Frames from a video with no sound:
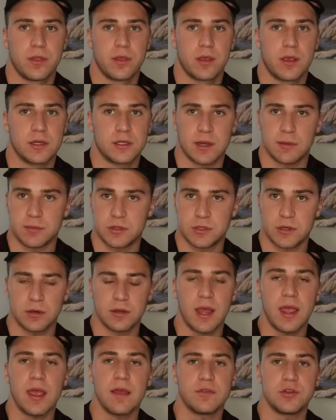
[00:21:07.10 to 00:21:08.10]
Because I'm
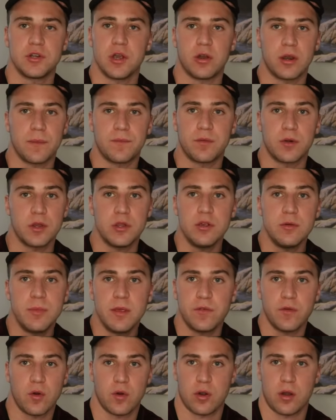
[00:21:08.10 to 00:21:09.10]
sure they have showed up for you
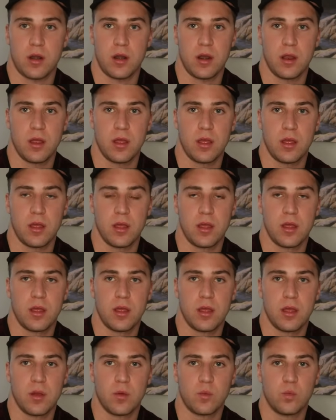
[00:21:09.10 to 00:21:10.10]
before.
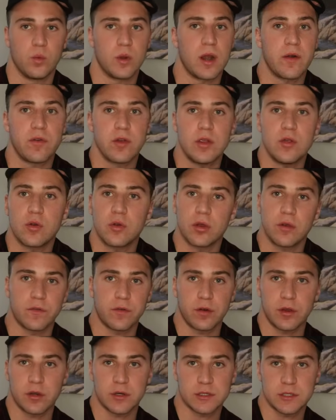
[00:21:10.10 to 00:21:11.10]
Whenever you couldn't
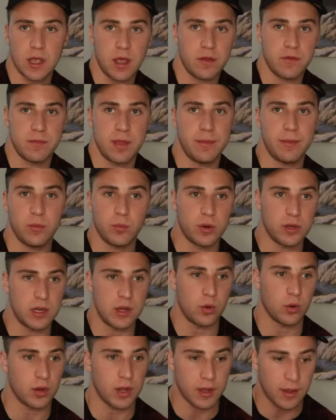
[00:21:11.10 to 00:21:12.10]
for yourself. Maybe when
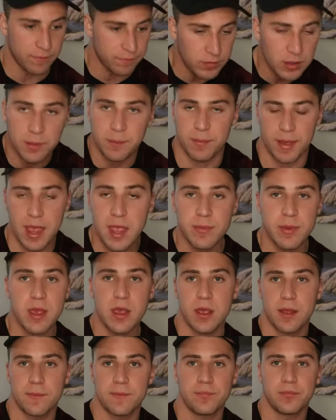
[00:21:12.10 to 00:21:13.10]
you were like a
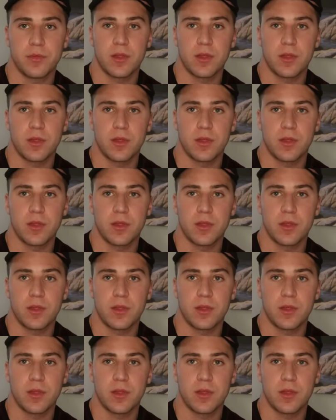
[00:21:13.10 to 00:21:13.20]
baby.